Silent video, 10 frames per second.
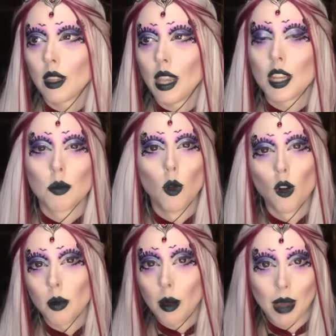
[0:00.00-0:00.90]
it's more
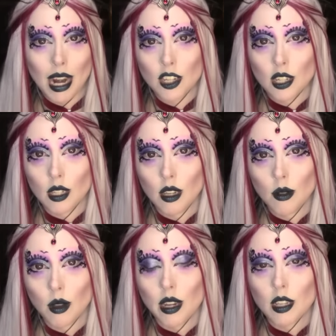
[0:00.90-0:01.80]
about managing
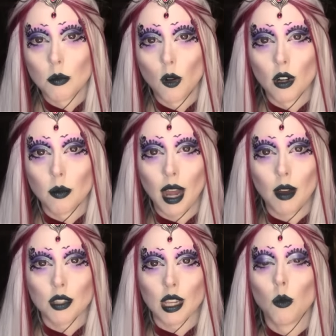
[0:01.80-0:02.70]
you, and it's more
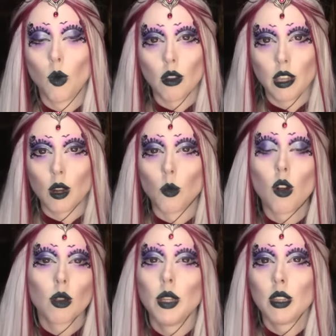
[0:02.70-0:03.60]
about saying,
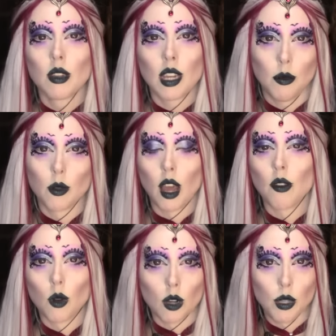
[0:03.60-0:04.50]
what can we do to keep you
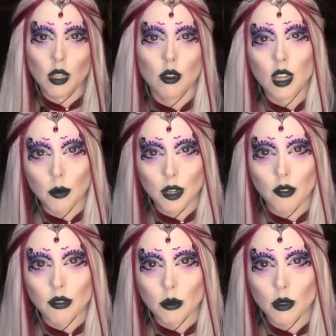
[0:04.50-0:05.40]
alive? What can we do to keep you
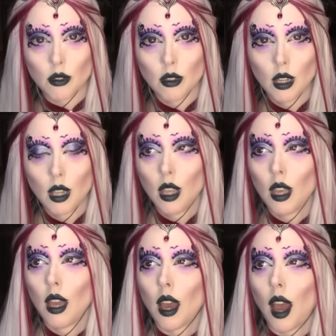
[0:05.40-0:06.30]
comfortable?
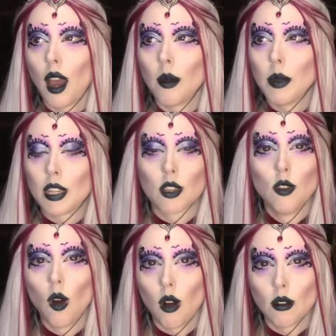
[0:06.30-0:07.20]
It's
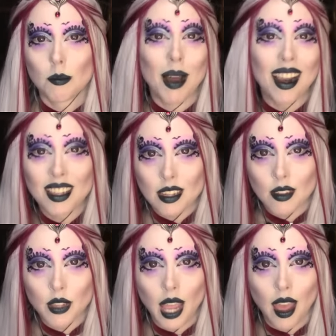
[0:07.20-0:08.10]
not
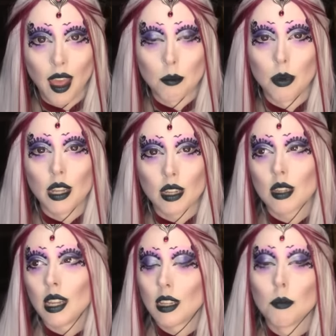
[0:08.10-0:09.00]
palliative care, but
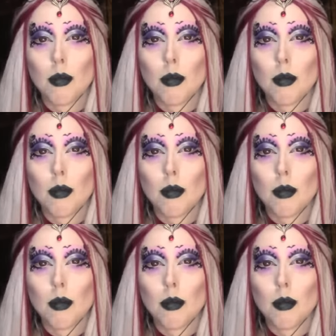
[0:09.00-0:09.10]
it's